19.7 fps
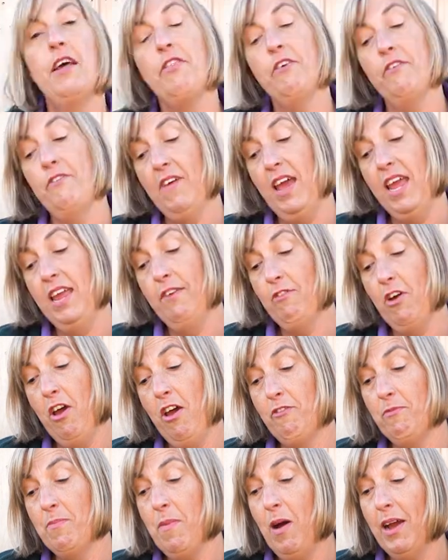Another favourite
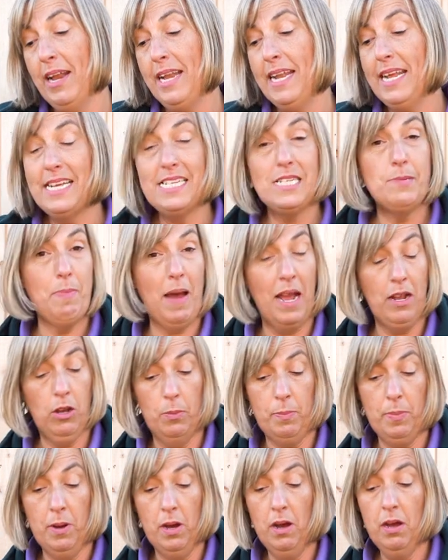of mine is
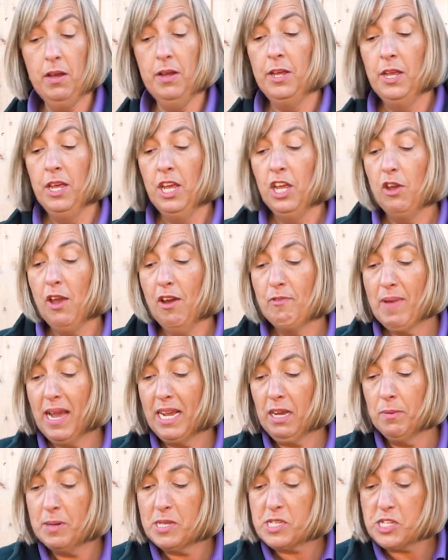Bacopa. You have
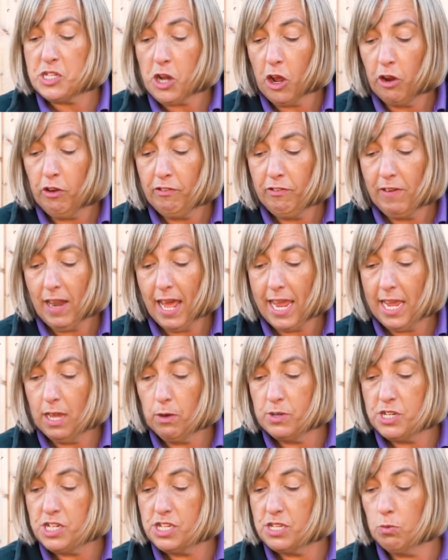Bacopa Snowflake,
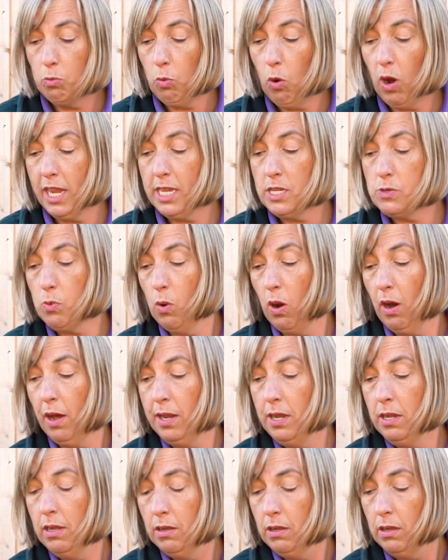which is a white
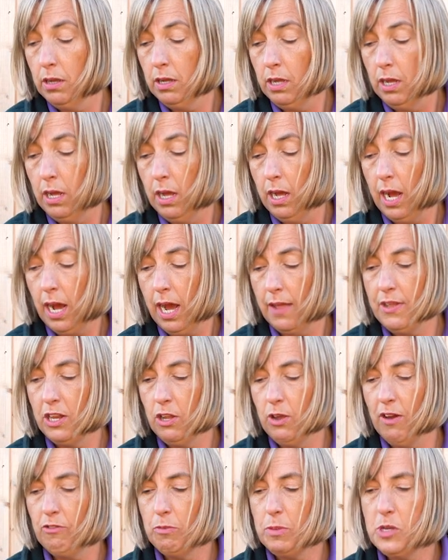one, and then
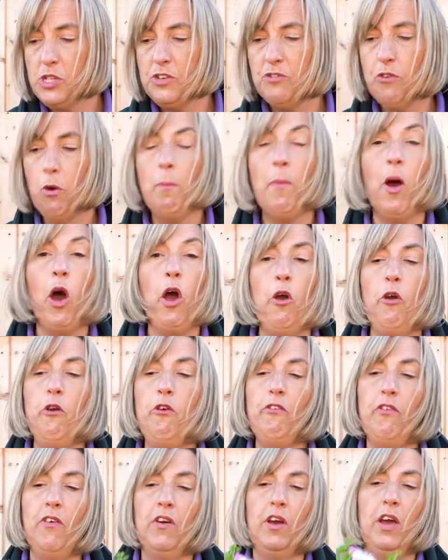you have a beautiful mauve